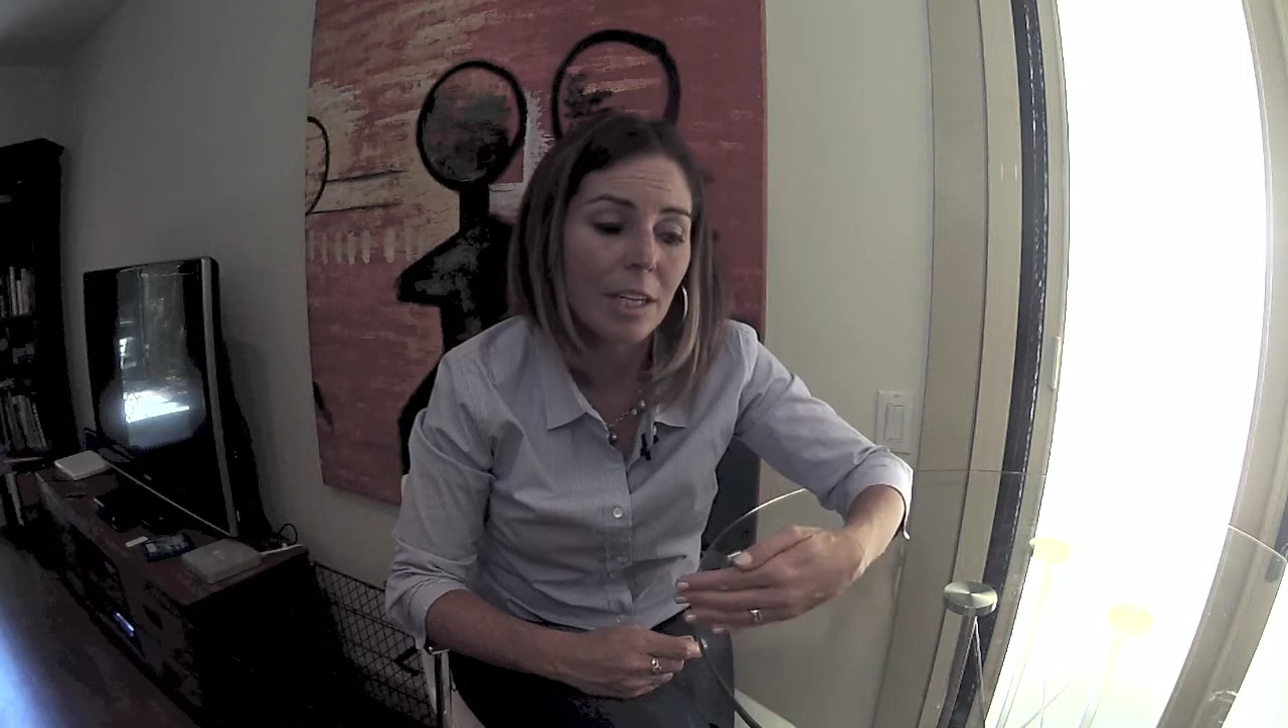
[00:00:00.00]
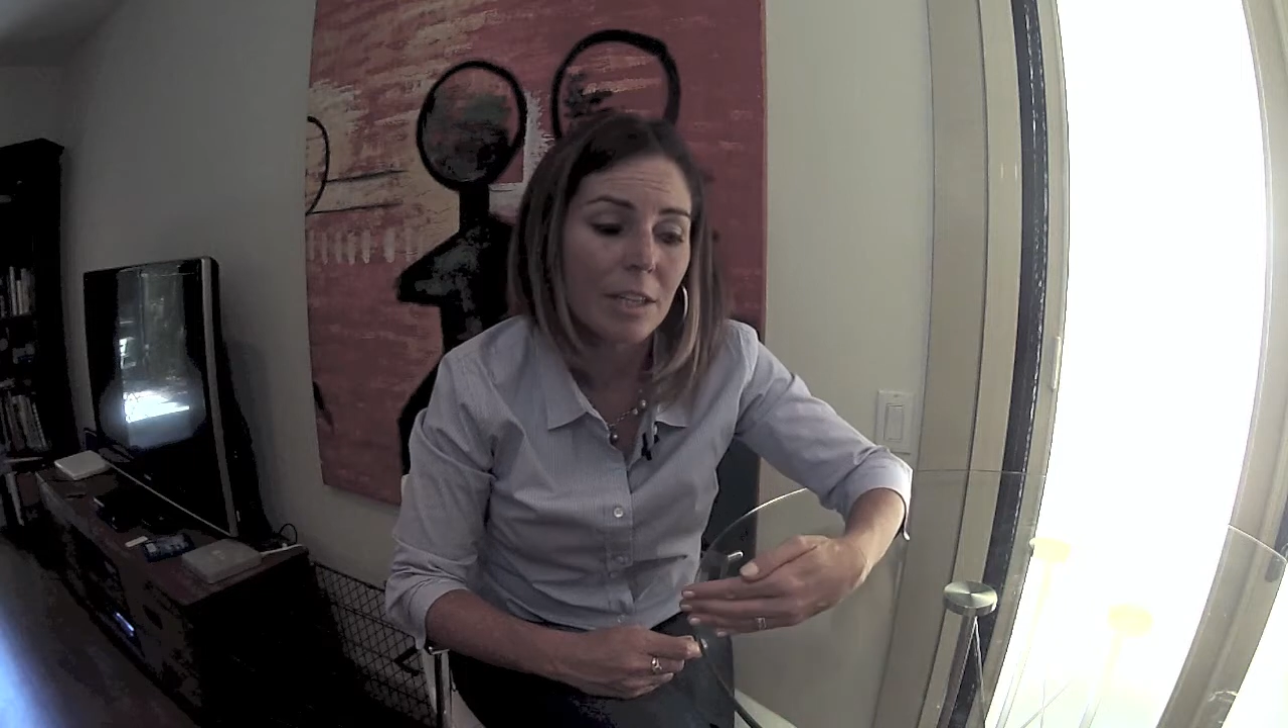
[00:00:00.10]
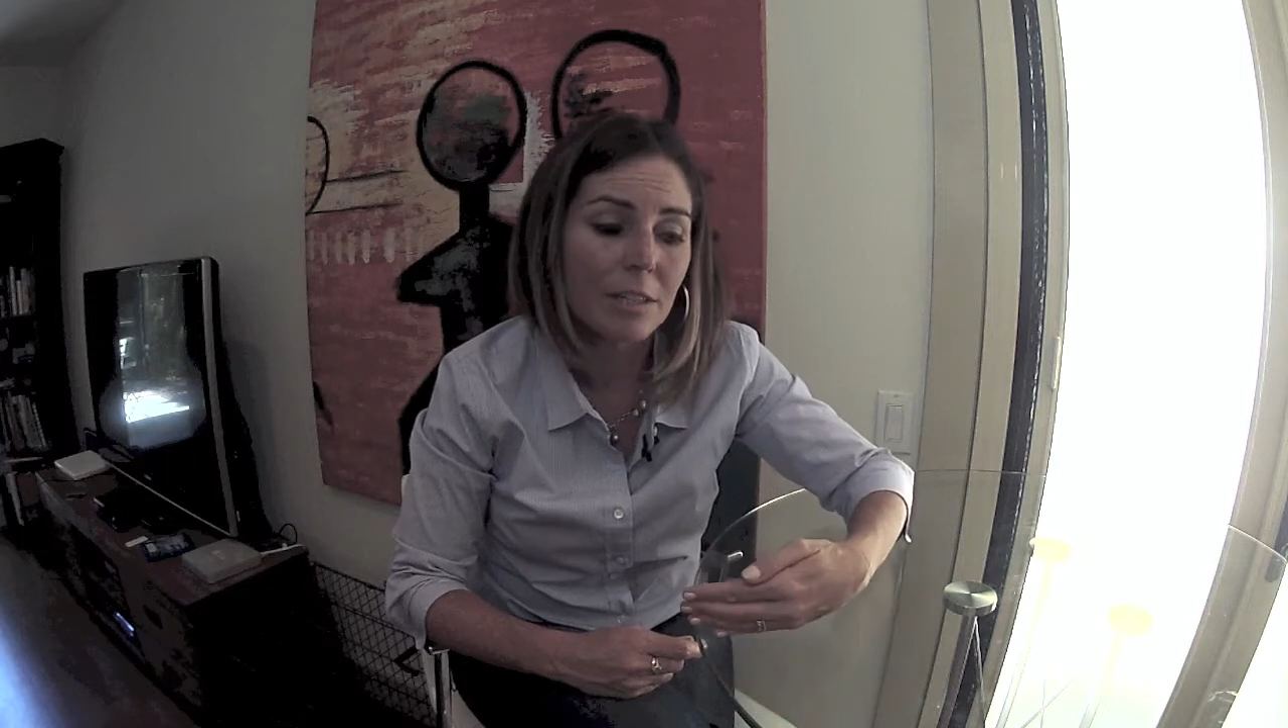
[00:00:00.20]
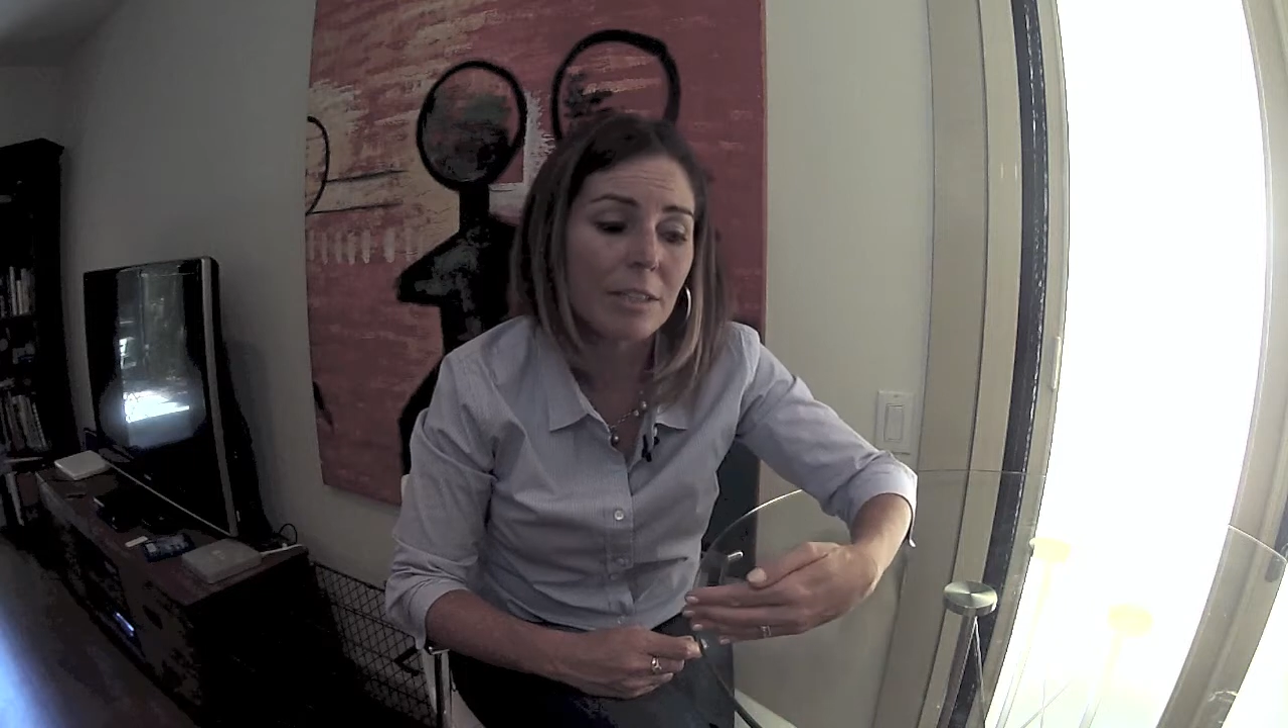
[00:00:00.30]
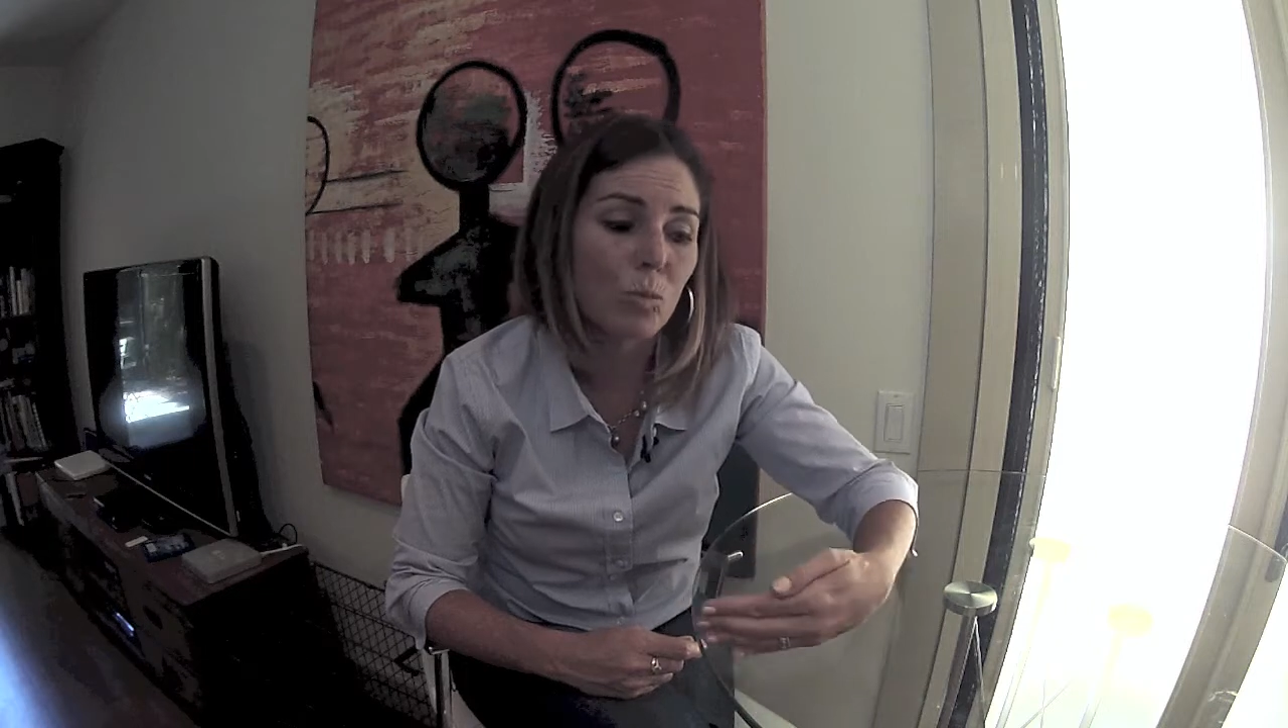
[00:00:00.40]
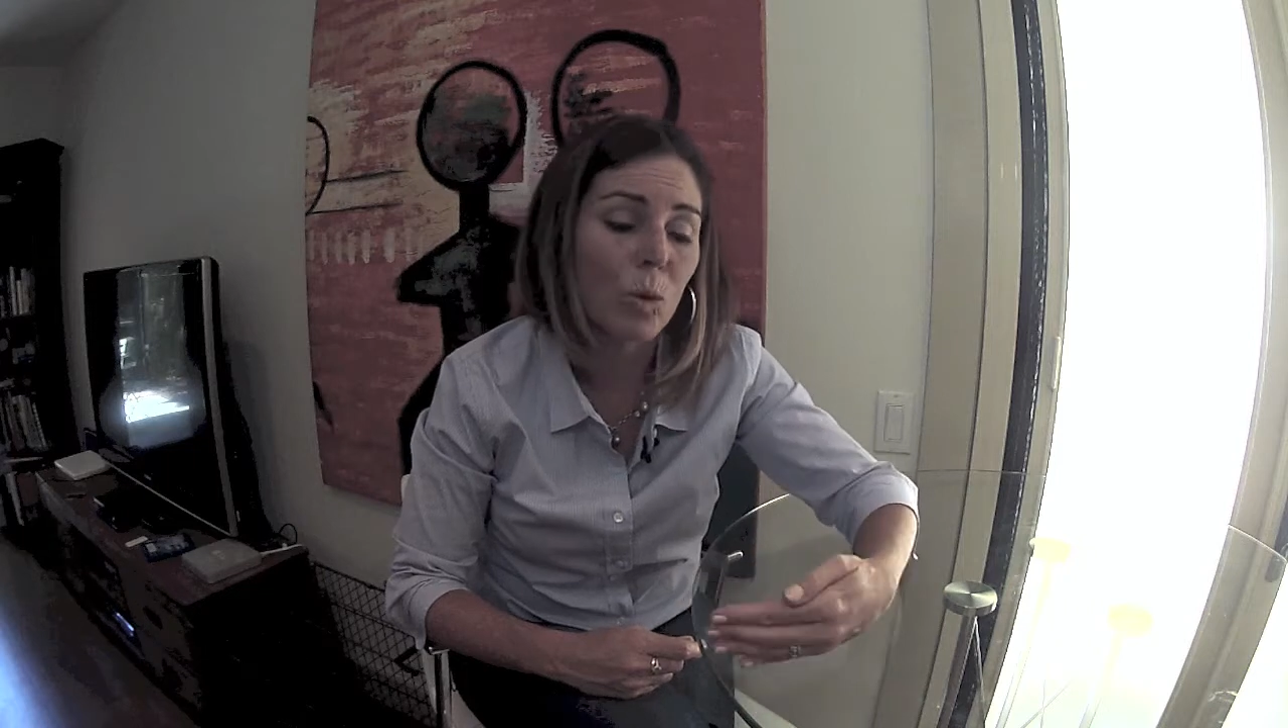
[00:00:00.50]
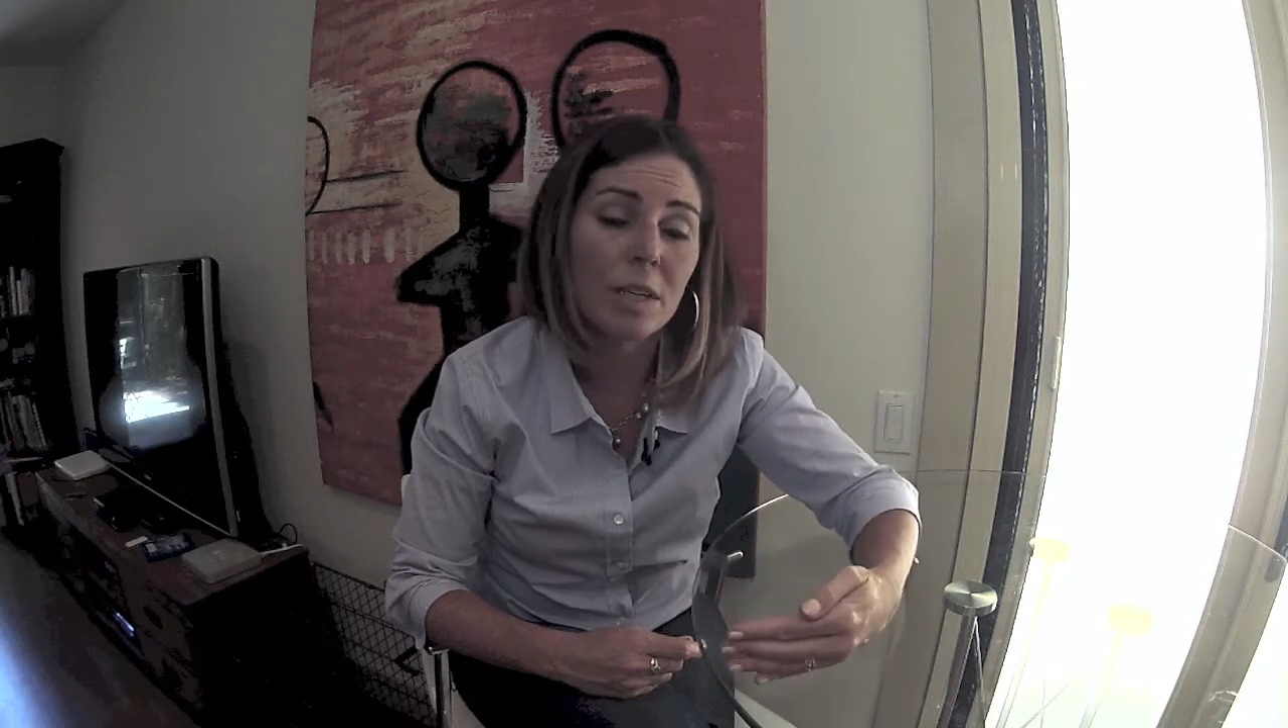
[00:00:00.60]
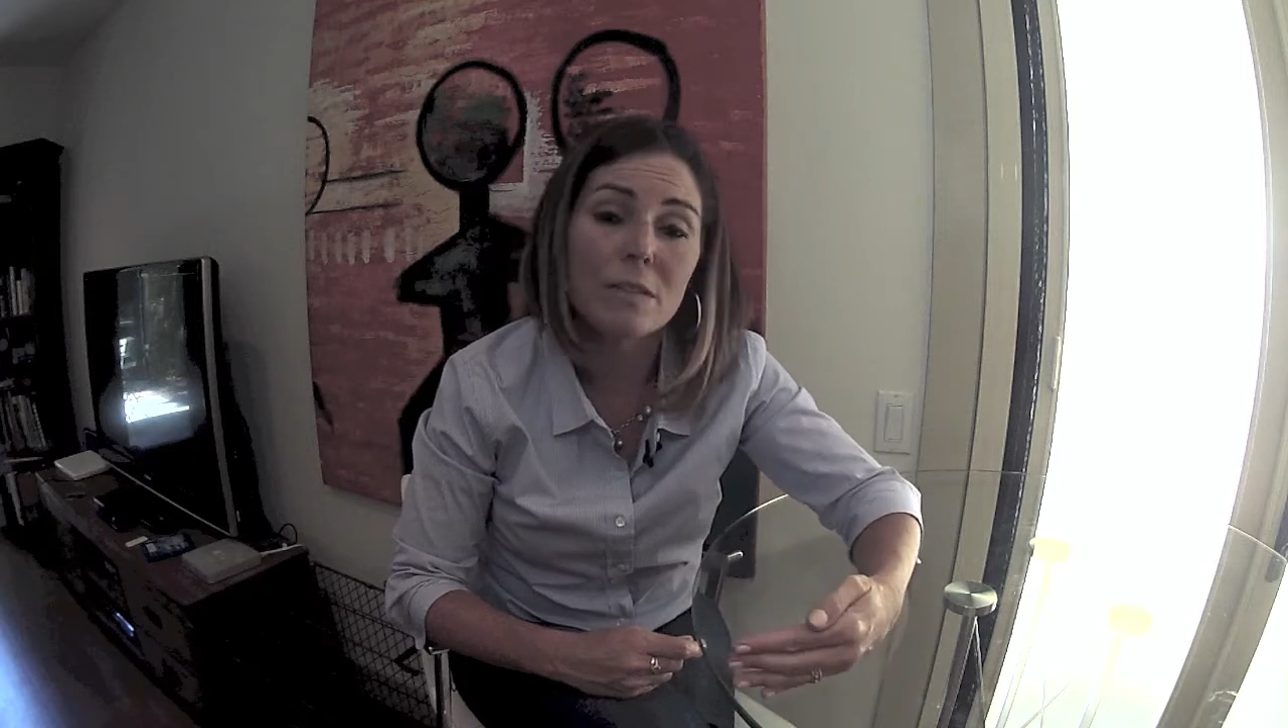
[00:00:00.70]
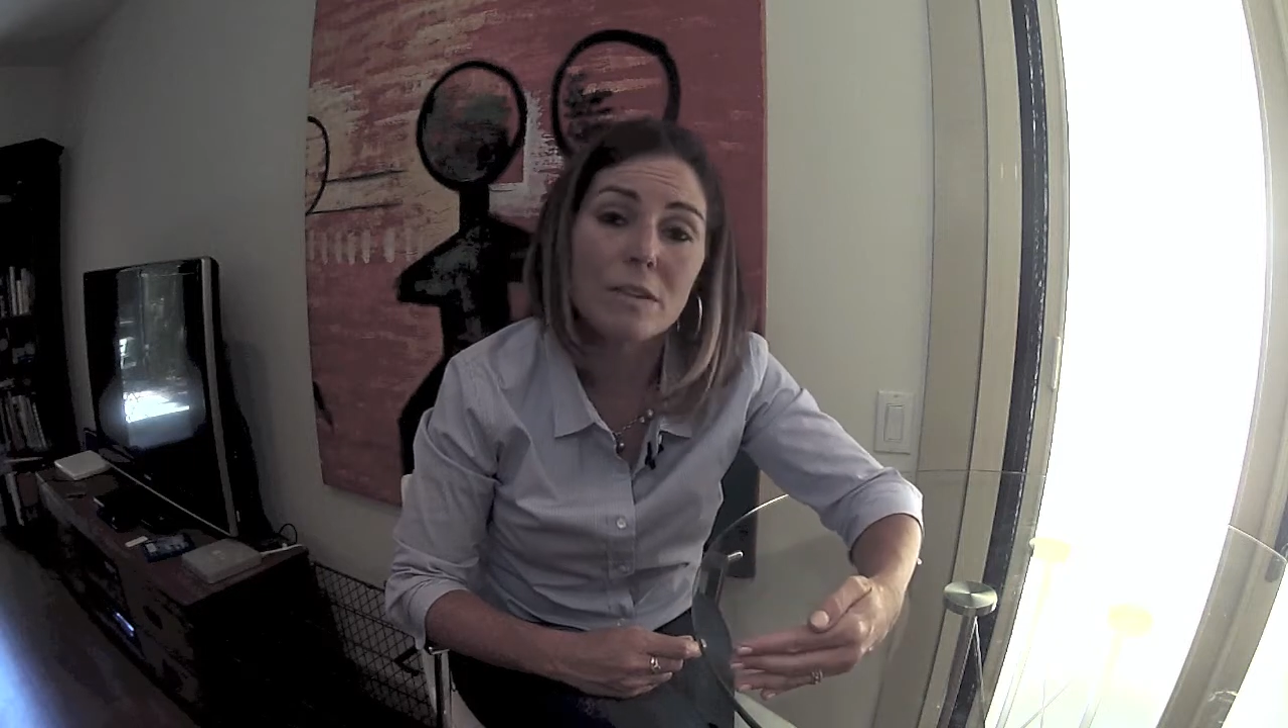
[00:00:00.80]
this, one of the